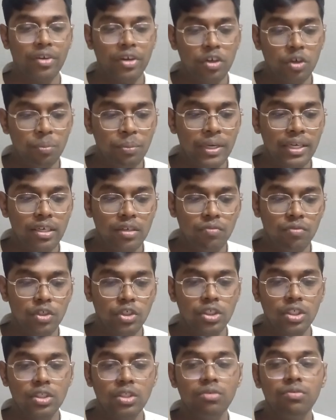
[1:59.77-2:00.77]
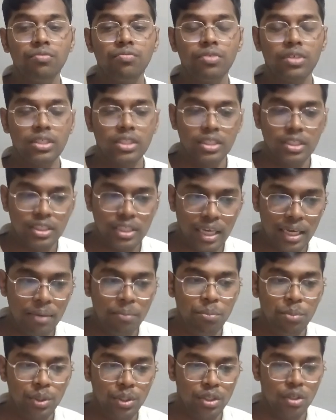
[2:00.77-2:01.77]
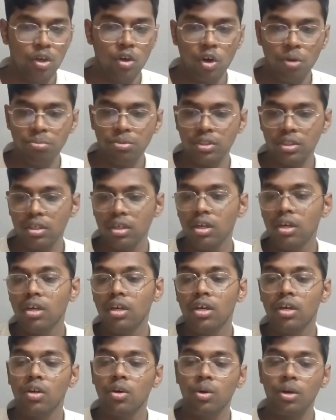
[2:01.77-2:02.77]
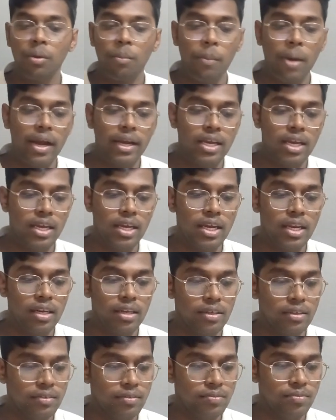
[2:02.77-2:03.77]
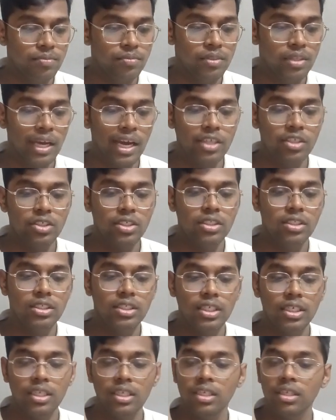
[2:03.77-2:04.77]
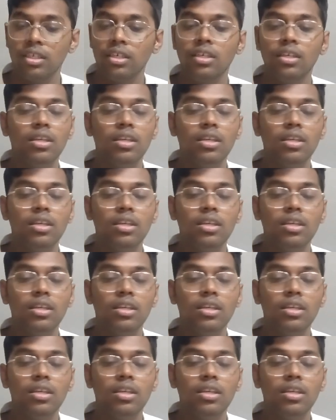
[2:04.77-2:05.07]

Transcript: trying to maintain versions for the same particular object. Now come back again. As you can see,